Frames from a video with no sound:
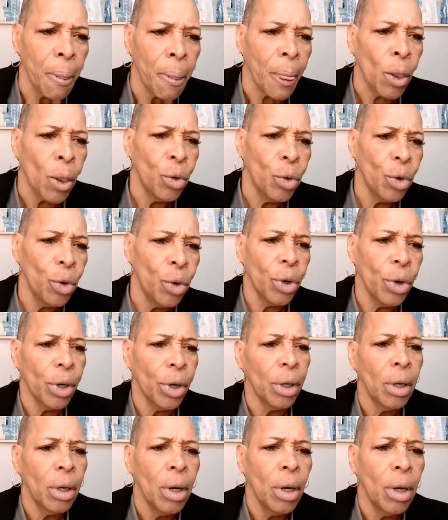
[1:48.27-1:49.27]
Or
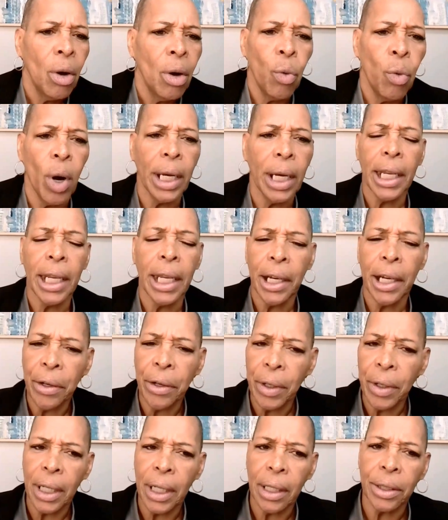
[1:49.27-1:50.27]
what
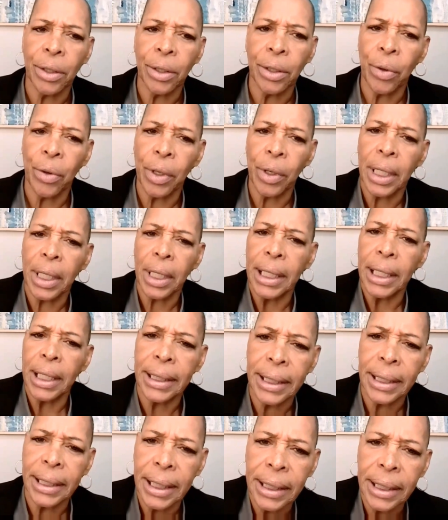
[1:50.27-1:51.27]
areas are
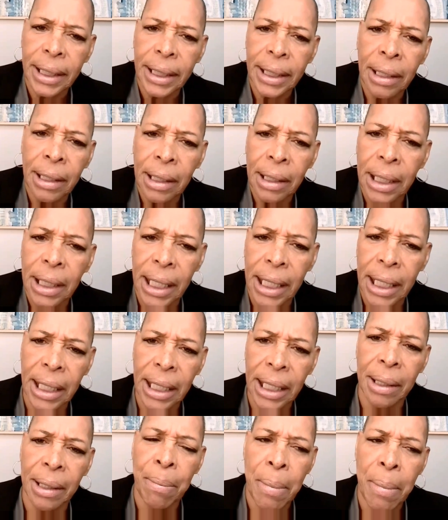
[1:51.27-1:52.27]
consistently
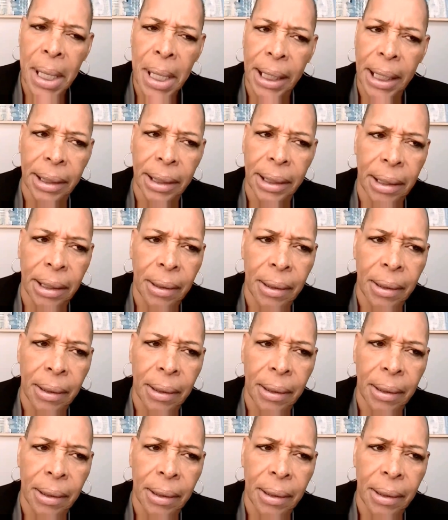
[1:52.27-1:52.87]
getting missed?